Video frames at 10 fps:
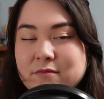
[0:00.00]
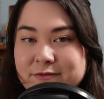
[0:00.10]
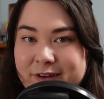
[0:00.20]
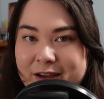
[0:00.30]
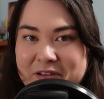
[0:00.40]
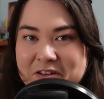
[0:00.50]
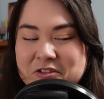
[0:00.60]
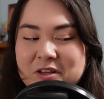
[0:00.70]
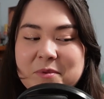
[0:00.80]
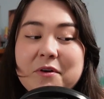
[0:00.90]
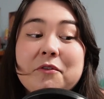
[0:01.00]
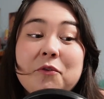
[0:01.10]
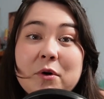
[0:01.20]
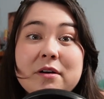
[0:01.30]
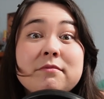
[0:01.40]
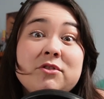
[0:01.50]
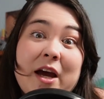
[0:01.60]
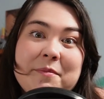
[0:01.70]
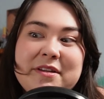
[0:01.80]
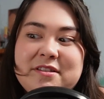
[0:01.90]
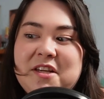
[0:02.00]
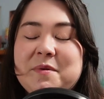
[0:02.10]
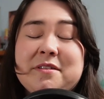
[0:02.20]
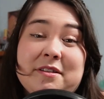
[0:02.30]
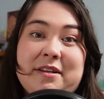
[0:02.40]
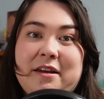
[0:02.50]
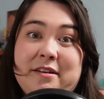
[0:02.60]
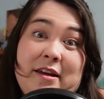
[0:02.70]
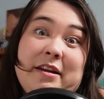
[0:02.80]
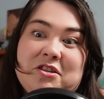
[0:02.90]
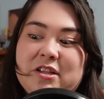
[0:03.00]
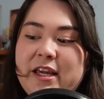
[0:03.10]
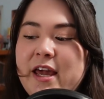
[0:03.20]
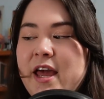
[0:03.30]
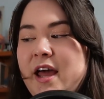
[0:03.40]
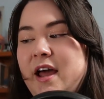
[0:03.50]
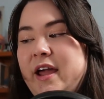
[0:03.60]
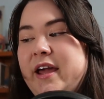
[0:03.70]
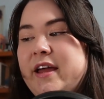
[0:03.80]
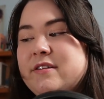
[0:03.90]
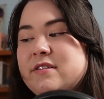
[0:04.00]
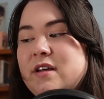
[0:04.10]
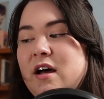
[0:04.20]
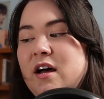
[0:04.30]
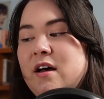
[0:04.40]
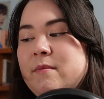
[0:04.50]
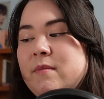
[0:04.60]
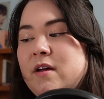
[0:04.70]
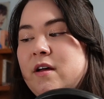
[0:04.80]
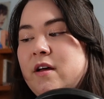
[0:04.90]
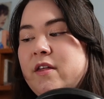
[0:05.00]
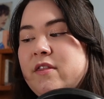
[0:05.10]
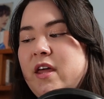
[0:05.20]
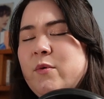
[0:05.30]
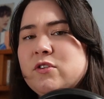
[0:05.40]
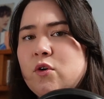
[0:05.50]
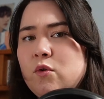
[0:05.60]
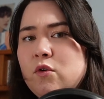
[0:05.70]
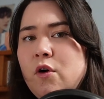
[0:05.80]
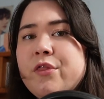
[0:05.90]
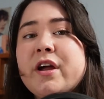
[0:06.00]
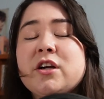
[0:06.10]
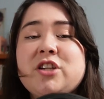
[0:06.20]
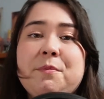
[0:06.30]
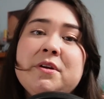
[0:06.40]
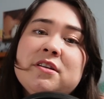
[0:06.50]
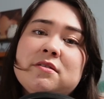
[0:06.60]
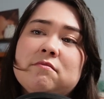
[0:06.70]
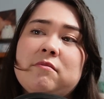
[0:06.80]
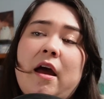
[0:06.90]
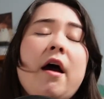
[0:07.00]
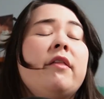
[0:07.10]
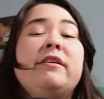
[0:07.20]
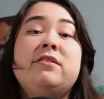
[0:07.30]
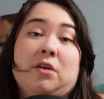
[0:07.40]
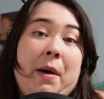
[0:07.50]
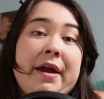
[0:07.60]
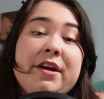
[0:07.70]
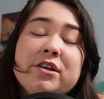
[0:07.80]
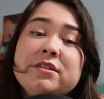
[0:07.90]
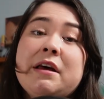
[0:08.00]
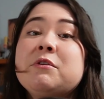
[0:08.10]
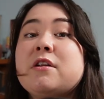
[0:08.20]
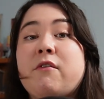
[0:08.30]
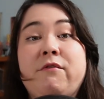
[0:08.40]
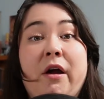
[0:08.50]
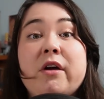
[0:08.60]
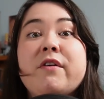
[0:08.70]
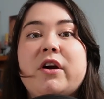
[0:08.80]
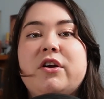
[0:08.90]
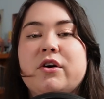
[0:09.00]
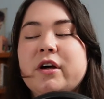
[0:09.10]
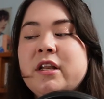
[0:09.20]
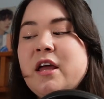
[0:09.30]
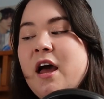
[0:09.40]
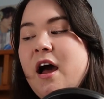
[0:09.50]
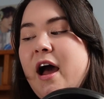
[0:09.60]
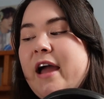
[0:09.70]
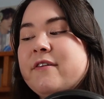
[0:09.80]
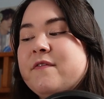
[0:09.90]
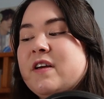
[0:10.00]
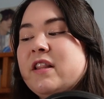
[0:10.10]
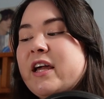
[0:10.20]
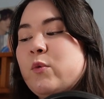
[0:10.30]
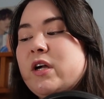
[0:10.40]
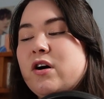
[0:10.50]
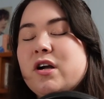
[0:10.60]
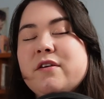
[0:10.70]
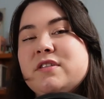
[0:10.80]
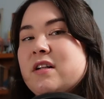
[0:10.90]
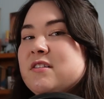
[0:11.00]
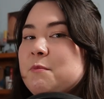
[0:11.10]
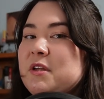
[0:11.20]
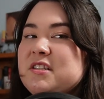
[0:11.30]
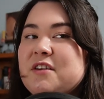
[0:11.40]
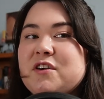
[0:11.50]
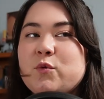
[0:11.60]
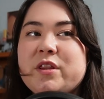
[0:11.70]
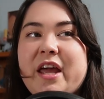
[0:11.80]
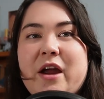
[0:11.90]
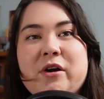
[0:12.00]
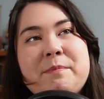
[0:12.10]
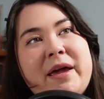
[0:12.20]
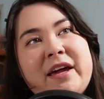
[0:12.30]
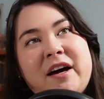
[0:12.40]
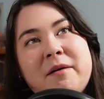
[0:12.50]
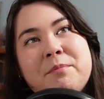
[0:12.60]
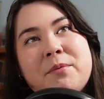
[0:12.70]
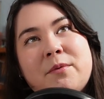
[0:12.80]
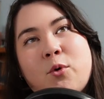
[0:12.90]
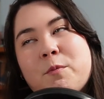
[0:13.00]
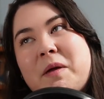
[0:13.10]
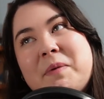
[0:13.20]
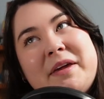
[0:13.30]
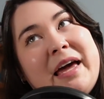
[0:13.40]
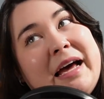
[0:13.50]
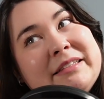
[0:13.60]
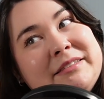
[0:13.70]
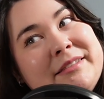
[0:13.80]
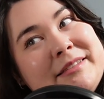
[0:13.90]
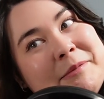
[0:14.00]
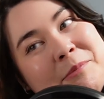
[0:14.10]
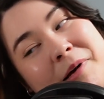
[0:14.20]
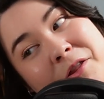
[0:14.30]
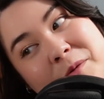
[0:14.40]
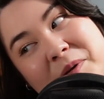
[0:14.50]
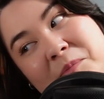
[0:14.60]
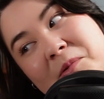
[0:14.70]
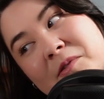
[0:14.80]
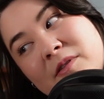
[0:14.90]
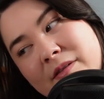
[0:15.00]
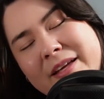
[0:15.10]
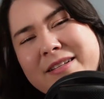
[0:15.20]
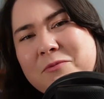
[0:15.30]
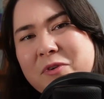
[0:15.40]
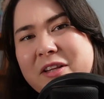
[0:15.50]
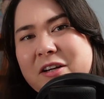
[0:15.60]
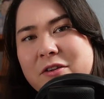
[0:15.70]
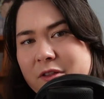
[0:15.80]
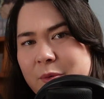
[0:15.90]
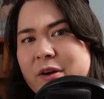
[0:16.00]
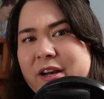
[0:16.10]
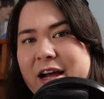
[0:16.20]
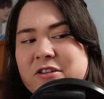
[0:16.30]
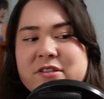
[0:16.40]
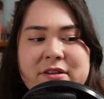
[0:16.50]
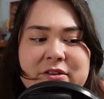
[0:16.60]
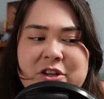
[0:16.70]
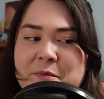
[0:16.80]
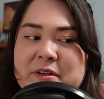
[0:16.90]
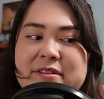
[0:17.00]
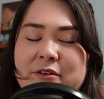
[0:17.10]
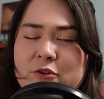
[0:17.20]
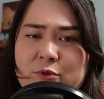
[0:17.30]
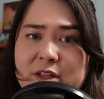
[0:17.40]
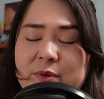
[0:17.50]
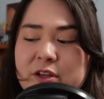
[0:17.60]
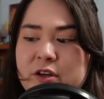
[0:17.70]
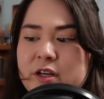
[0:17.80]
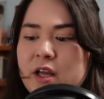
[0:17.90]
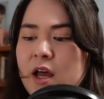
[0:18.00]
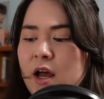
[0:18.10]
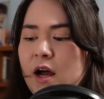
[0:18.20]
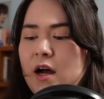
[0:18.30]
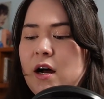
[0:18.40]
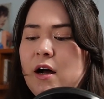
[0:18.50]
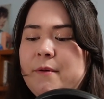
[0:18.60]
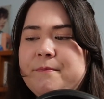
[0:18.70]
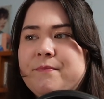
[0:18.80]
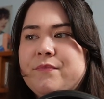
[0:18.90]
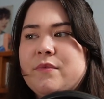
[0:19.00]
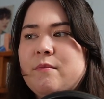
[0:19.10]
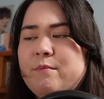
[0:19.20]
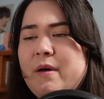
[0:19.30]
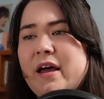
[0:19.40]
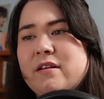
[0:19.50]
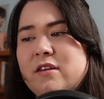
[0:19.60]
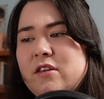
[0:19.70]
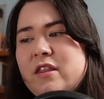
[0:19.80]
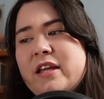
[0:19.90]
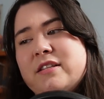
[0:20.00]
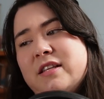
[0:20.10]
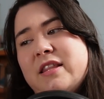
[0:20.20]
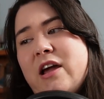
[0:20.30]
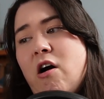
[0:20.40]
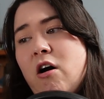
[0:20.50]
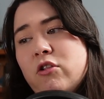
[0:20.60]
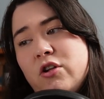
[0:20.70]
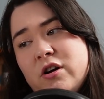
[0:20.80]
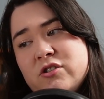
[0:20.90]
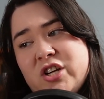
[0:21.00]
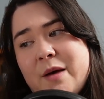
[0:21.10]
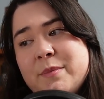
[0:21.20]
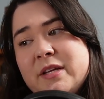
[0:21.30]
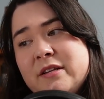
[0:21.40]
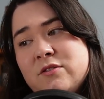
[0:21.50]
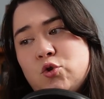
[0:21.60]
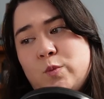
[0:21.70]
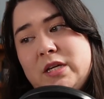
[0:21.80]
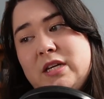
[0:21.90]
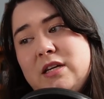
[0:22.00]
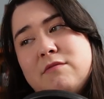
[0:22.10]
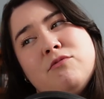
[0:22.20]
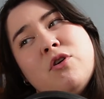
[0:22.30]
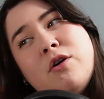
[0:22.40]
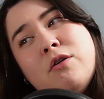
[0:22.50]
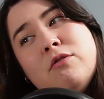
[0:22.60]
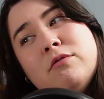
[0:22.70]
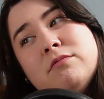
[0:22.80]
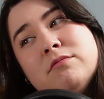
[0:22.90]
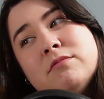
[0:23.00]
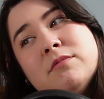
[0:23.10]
five actually, but there were four Japanese demons initially, and um, it was cool. Their Japanese, at least to my ears, sounded very very good. I feel like we could have done something different with hair and makeup, or maybe cast some other people. They did really good. They were good actors, and their Japanese sounded really really good. Um, but they did they all look Japanese to me? No,